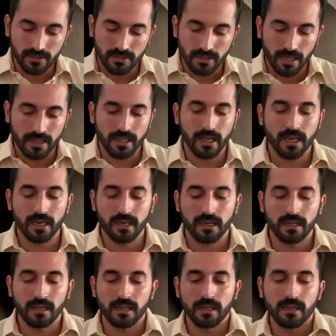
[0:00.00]
and then
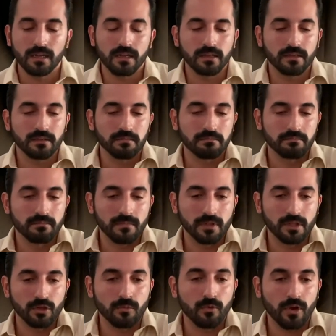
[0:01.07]
a
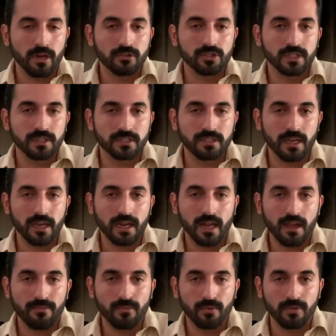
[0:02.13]
little more energy in the second
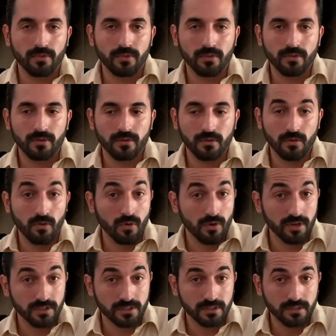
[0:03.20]
half with
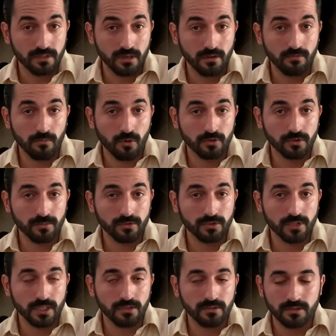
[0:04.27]
chorus of multiple
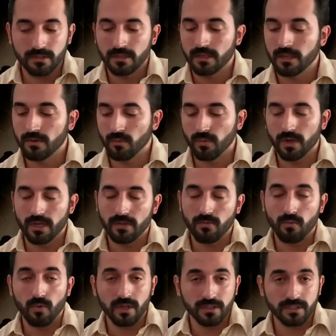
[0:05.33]
singers with
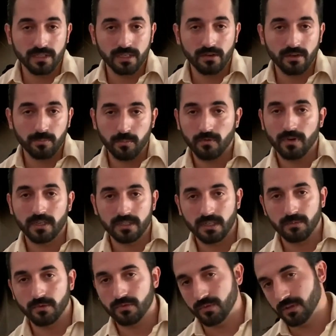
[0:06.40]
one singer improvising
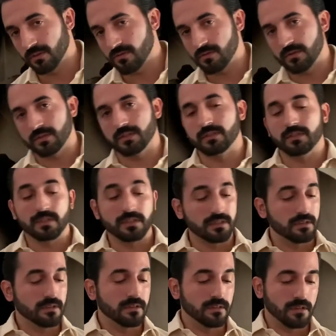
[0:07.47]
in between the choruses.
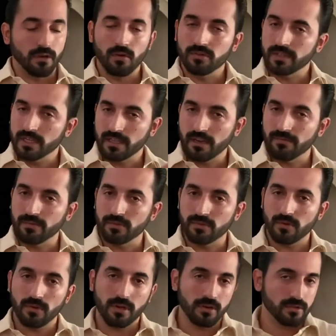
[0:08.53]
It goes like that for
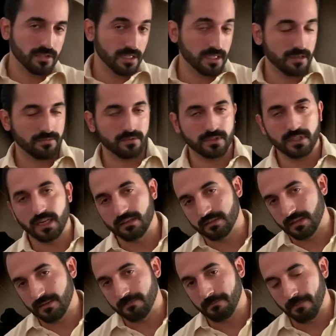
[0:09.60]
song, it goes like that for
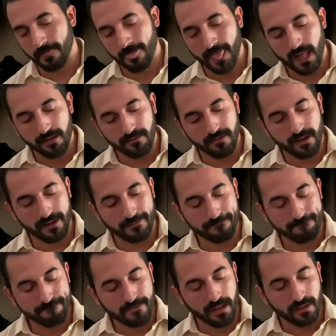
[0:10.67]
salsa, right?
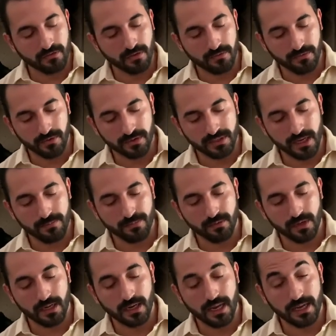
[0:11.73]
And so for example,
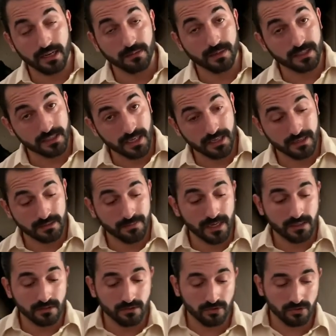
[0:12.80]
in Lágrimas Negras, back
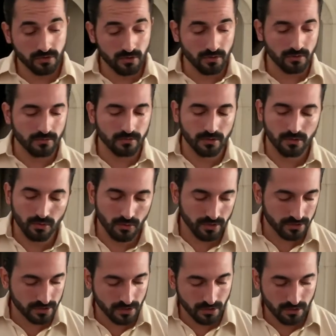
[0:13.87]
to the song, the
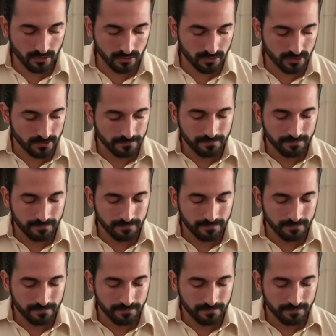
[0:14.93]
chorus goes,